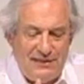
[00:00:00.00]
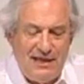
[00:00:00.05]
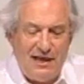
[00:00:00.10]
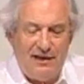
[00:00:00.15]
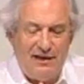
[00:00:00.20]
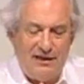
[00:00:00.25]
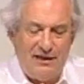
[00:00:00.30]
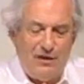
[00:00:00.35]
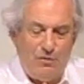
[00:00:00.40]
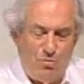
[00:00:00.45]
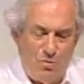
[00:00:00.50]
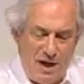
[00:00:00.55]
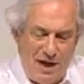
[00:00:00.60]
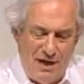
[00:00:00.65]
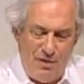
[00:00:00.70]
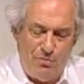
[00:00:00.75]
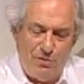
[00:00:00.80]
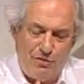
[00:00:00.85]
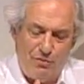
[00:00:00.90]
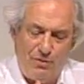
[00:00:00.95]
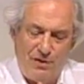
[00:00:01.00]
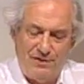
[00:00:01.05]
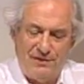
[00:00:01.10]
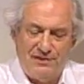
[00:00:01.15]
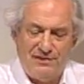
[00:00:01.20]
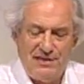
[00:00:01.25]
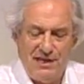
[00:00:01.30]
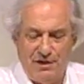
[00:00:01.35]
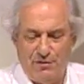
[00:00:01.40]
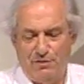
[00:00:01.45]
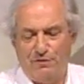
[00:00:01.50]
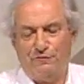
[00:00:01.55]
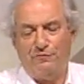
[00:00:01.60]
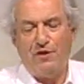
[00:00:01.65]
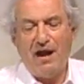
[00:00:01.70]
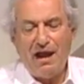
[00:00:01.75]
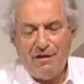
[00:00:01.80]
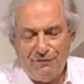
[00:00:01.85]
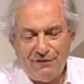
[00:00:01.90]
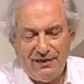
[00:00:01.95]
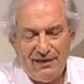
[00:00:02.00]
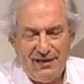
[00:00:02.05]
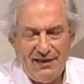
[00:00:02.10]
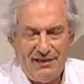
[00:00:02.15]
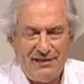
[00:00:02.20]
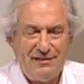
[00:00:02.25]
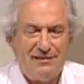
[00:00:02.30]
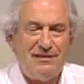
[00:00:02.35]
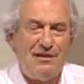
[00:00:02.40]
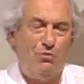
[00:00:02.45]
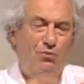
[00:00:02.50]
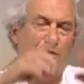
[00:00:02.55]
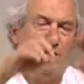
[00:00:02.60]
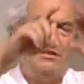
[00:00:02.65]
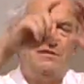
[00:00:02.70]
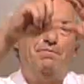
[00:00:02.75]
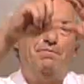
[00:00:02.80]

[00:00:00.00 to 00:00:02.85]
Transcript: delicate way with where the center of gravity is. It works